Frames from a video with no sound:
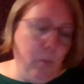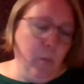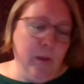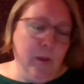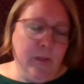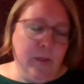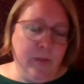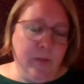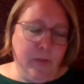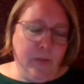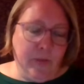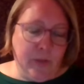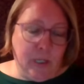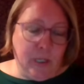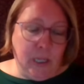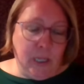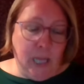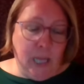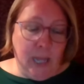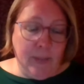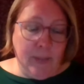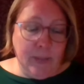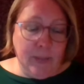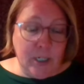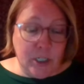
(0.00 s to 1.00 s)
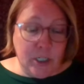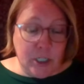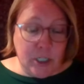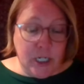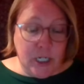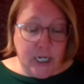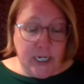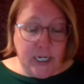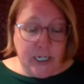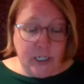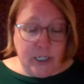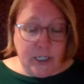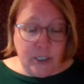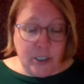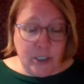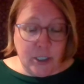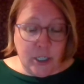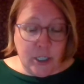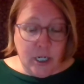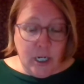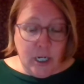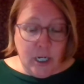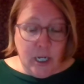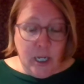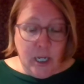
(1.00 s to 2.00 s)
with climate
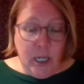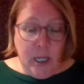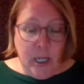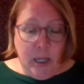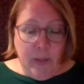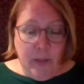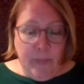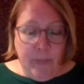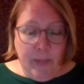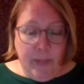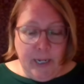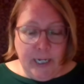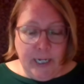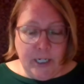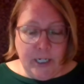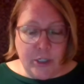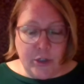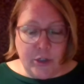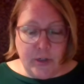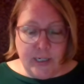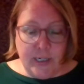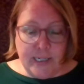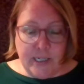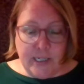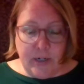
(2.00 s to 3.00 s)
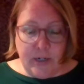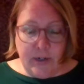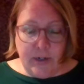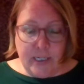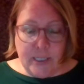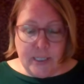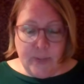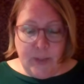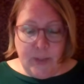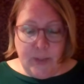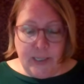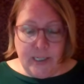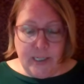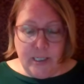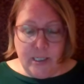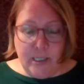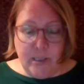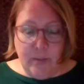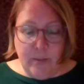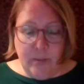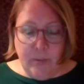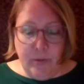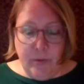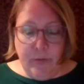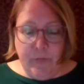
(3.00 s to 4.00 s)
change, many trees are
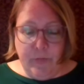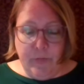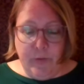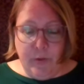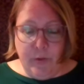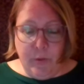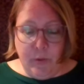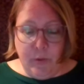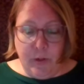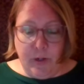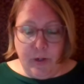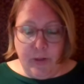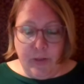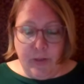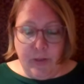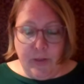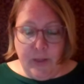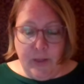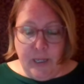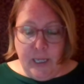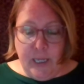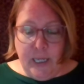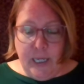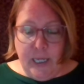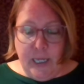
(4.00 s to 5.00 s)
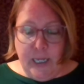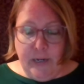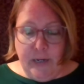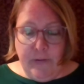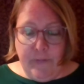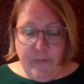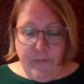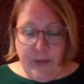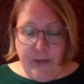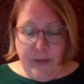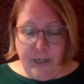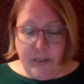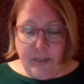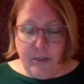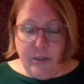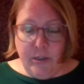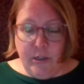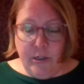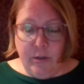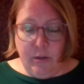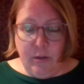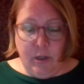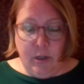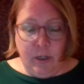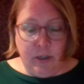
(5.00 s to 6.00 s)
expected to move north, in effect,
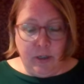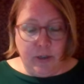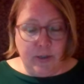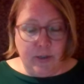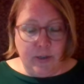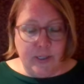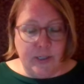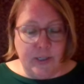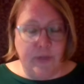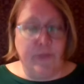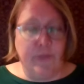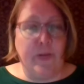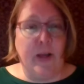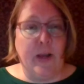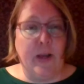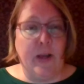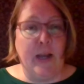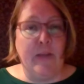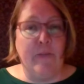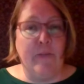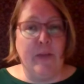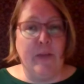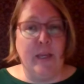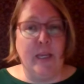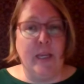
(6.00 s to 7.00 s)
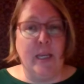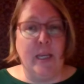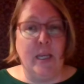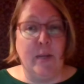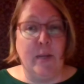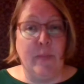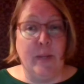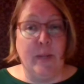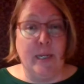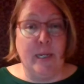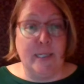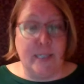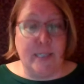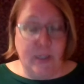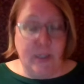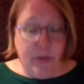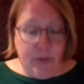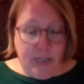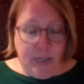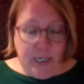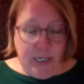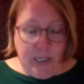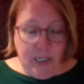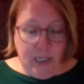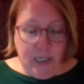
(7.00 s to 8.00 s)
no longer surviving in
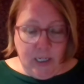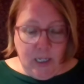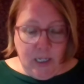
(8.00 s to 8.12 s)
Minnesota.